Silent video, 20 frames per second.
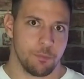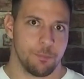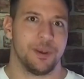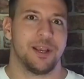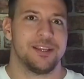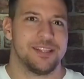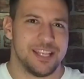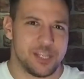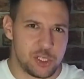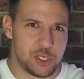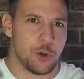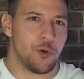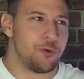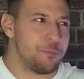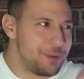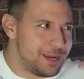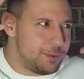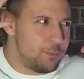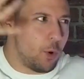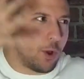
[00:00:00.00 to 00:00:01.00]
because it's
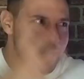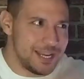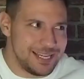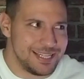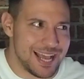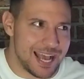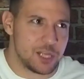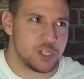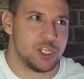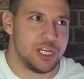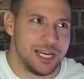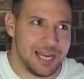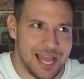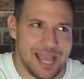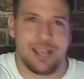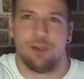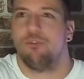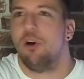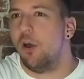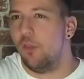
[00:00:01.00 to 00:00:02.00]
showing me what he's actually
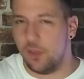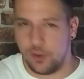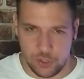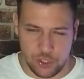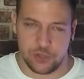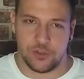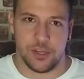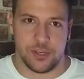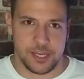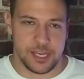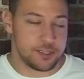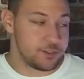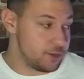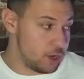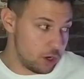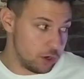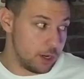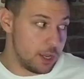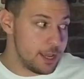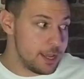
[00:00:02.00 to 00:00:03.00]
like rather than just a diss
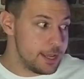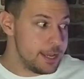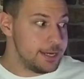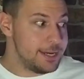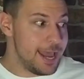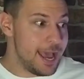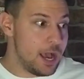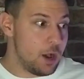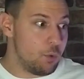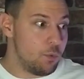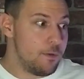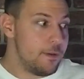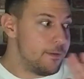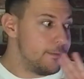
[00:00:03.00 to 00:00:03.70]
song. Now,